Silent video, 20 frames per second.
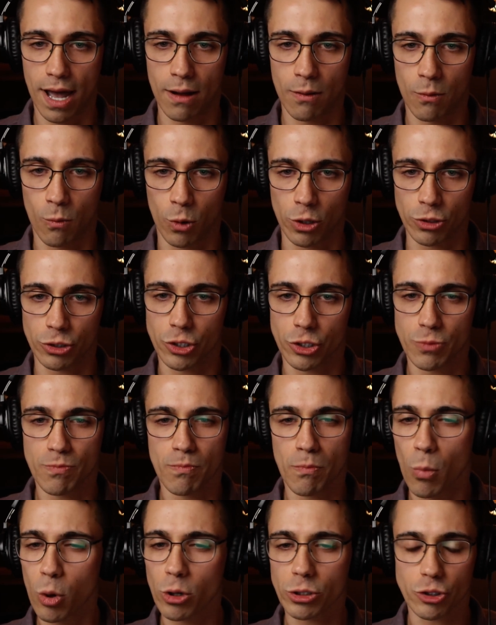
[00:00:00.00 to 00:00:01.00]
were
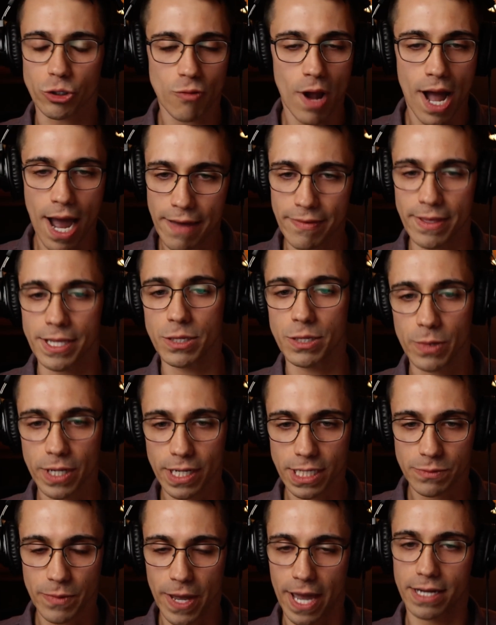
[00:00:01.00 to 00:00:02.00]
more dry than you would
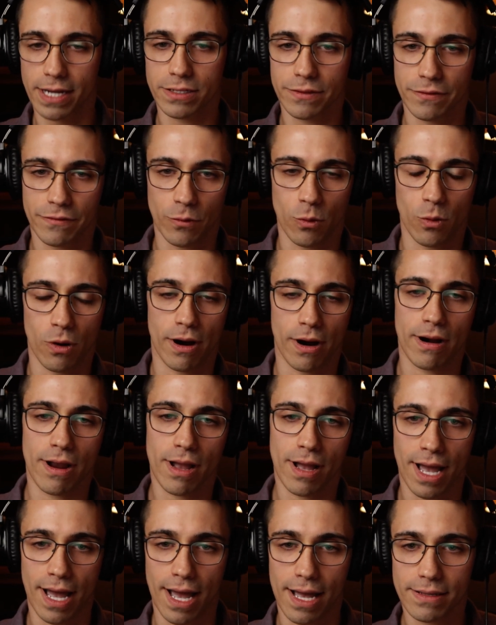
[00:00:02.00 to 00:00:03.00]
expect for,
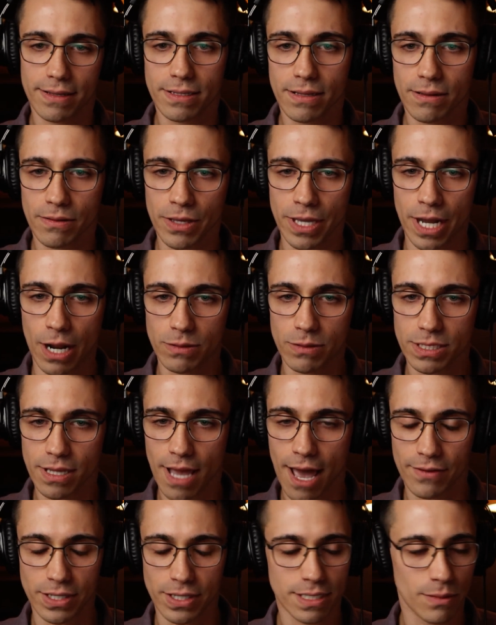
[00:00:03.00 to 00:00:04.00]

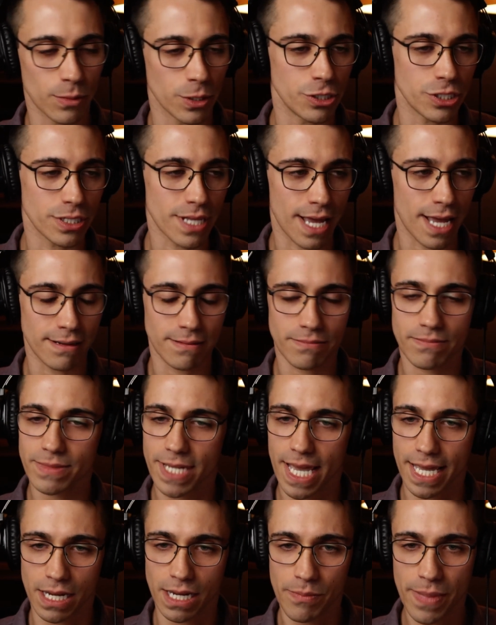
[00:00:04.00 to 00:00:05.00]
having someone just had
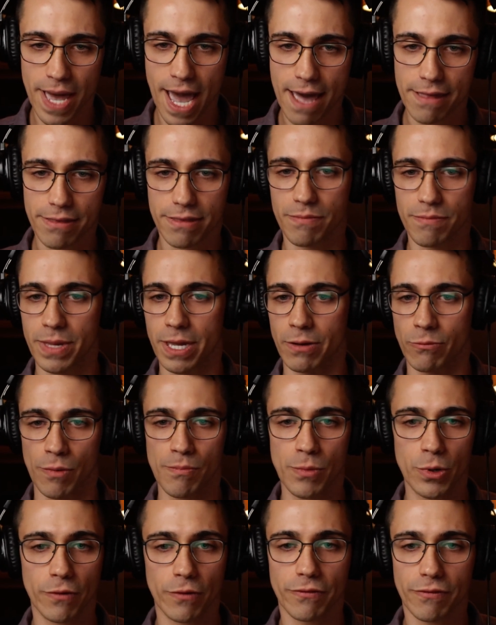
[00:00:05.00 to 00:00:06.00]
taken a bath, being
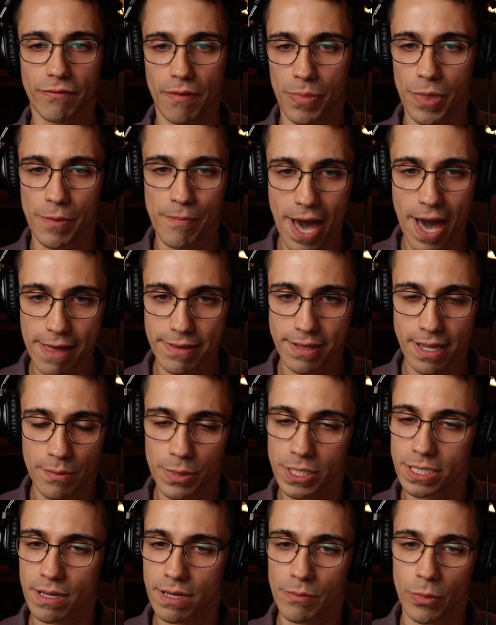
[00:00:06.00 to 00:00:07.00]
removed from the bathtub
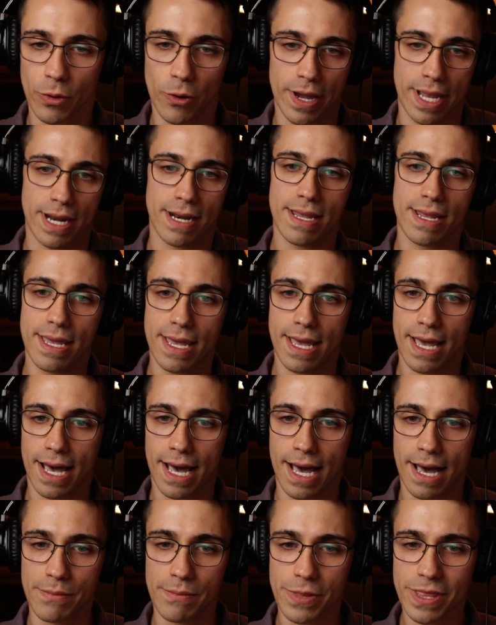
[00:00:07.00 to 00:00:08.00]
at some point.
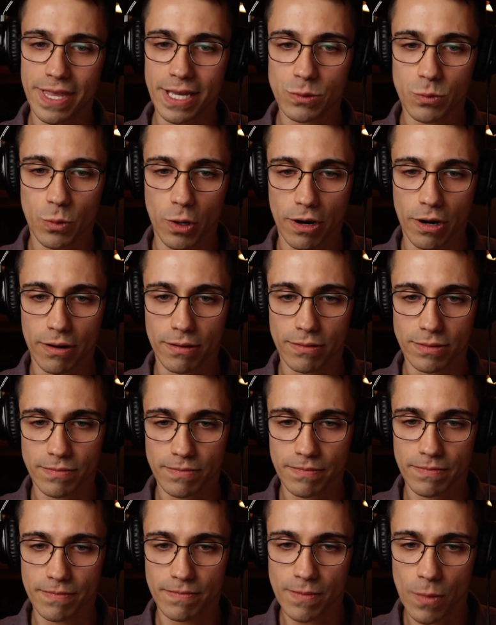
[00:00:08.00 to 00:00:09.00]
Things were
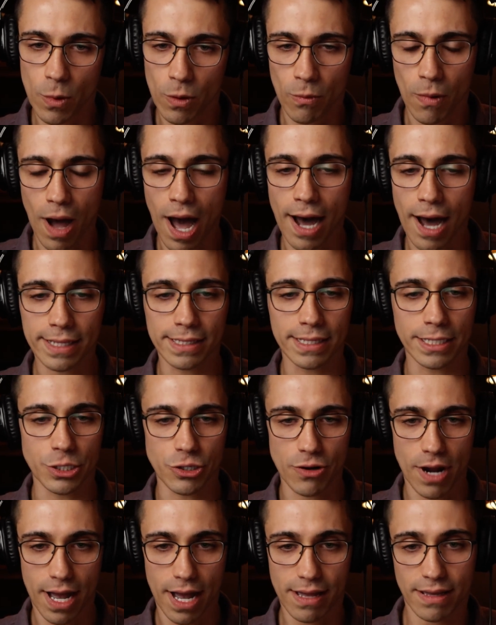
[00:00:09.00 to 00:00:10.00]
oddly dry.